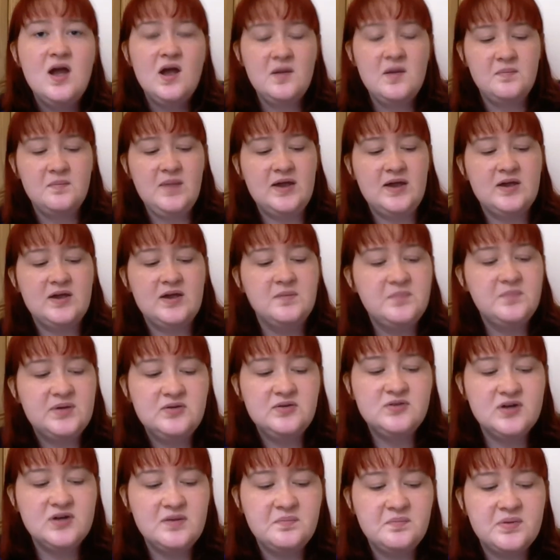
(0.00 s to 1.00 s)
my
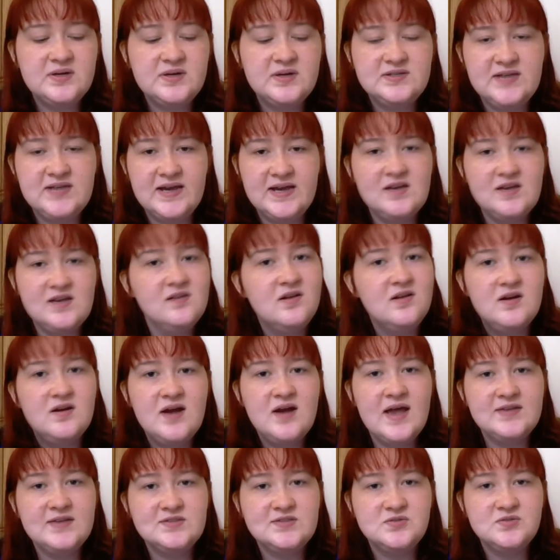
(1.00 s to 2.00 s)
computer in particular
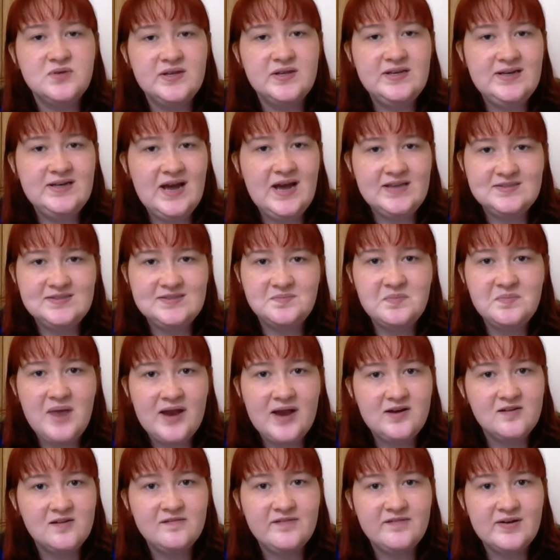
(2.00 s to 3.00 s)
has a really nice
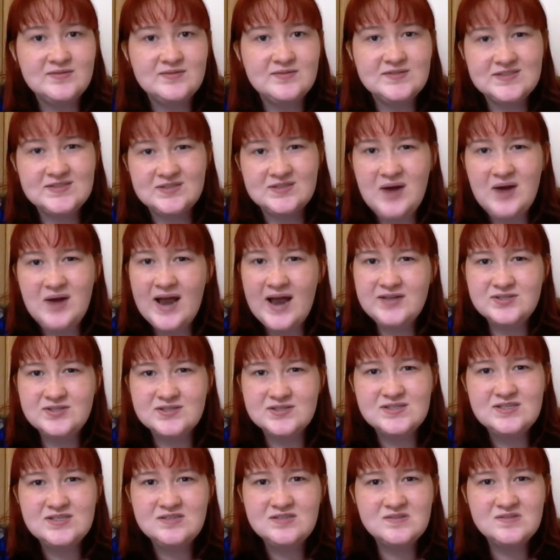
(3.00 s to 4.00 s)
microphone, so I
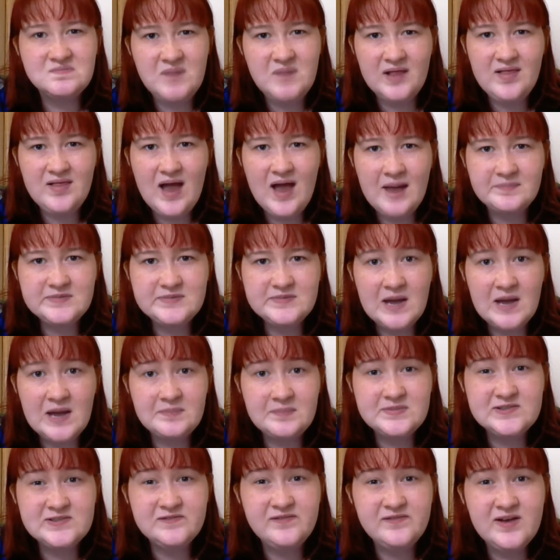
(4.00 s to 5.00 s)
just use my
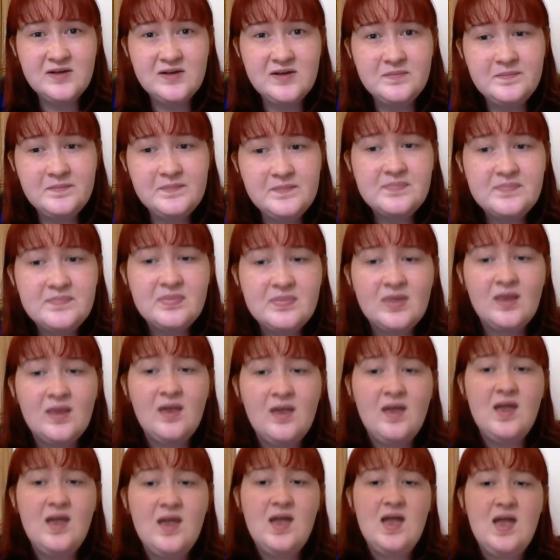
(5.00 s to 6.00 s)
laptop to film.
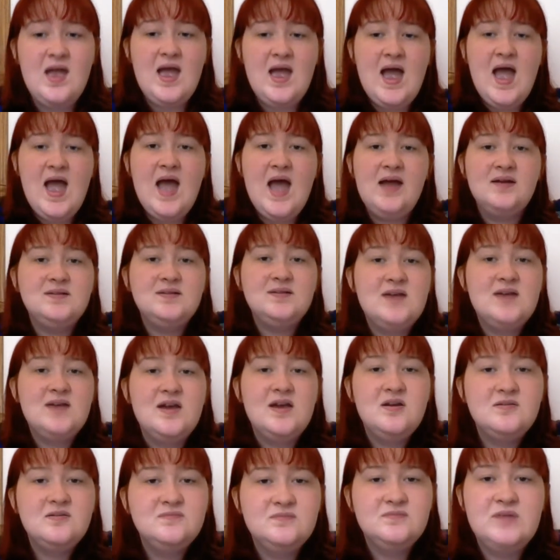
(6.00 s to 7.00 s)
And
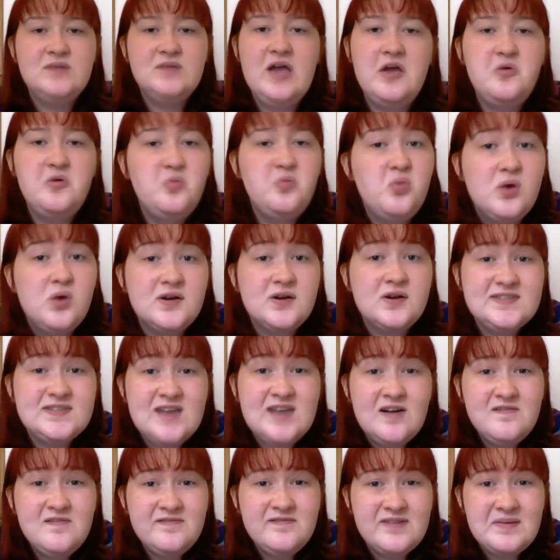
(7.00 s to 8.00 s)
it works
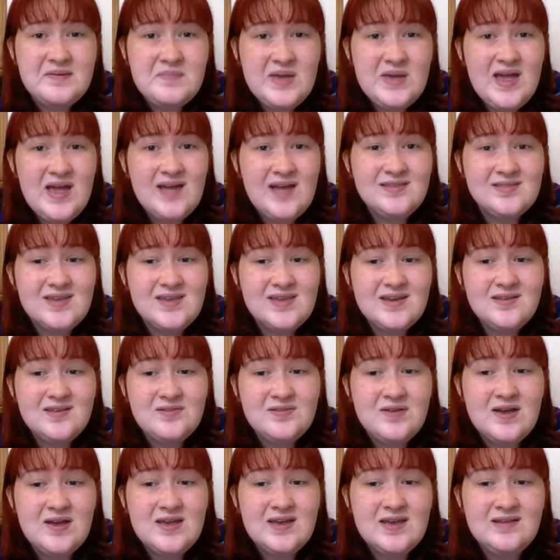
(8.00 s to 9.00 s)
out for me, I think.
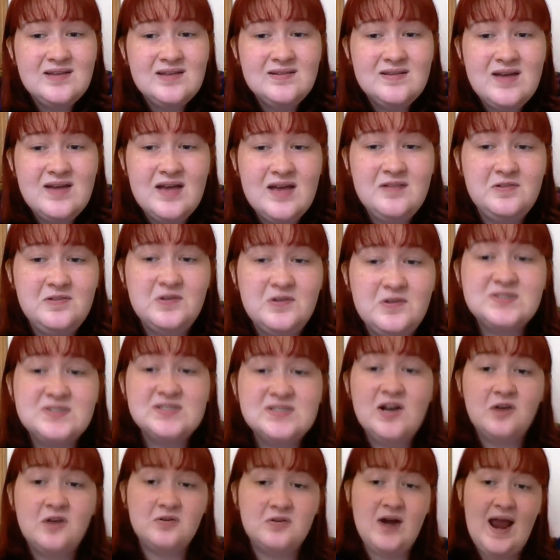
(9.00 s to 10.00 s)
Like, it looks
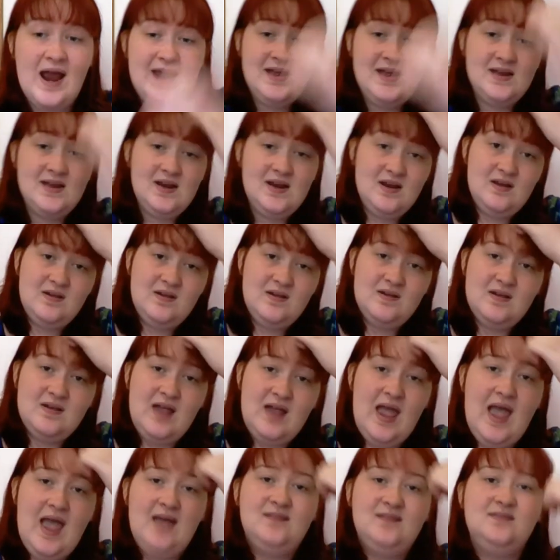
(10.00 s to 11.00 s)
all right.
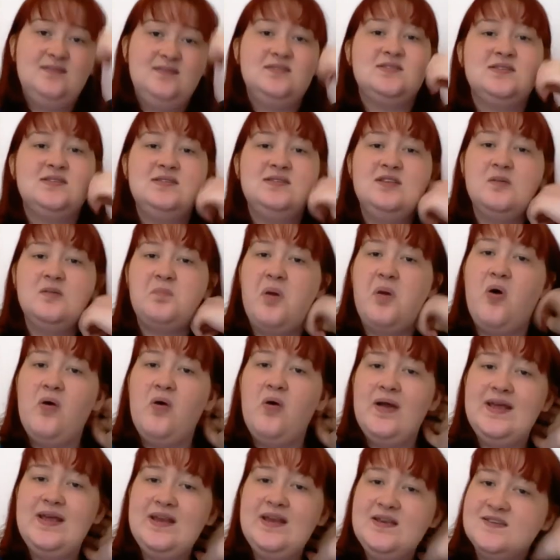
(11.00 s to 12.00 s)
And the
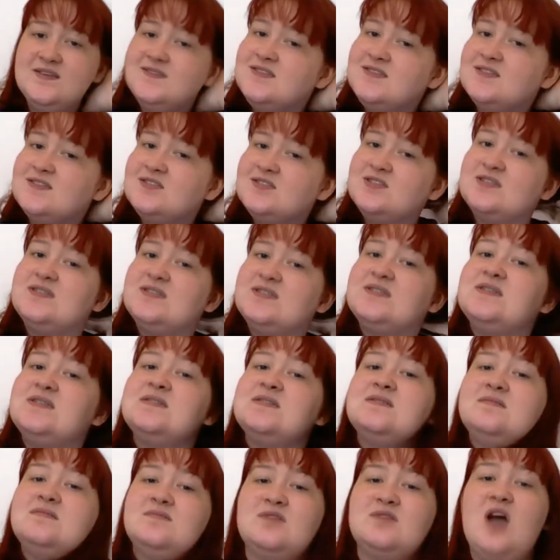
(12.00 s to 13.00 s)
point is just
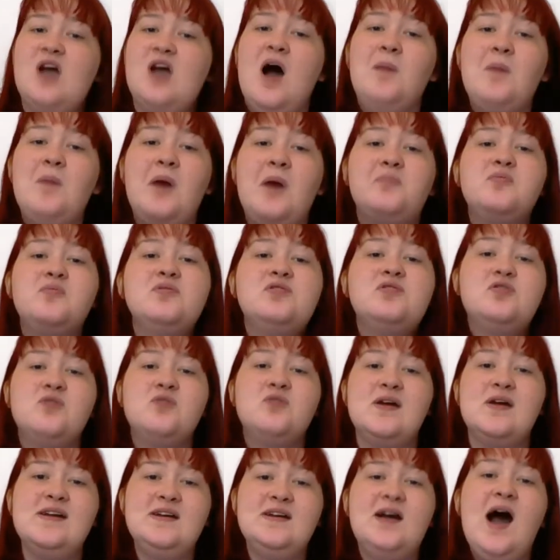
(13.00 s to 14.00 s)
to come up with
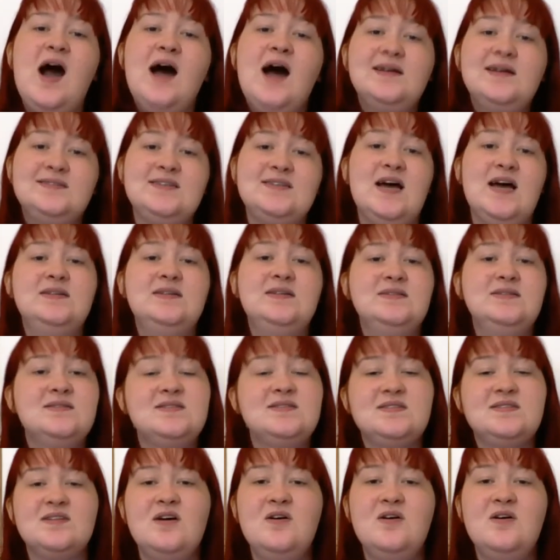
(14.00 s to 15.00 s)
great content.
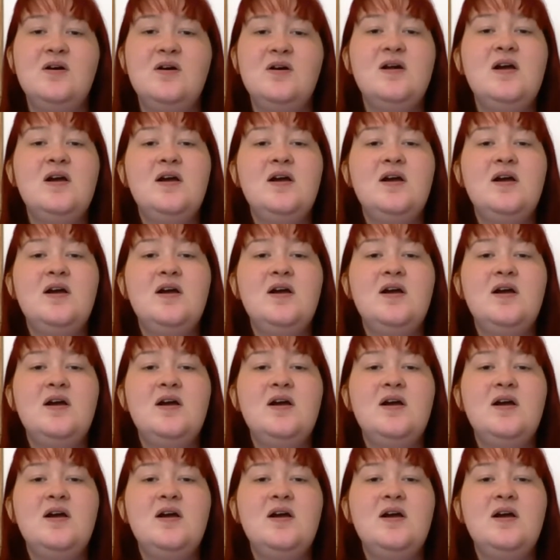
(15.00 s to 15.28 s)
So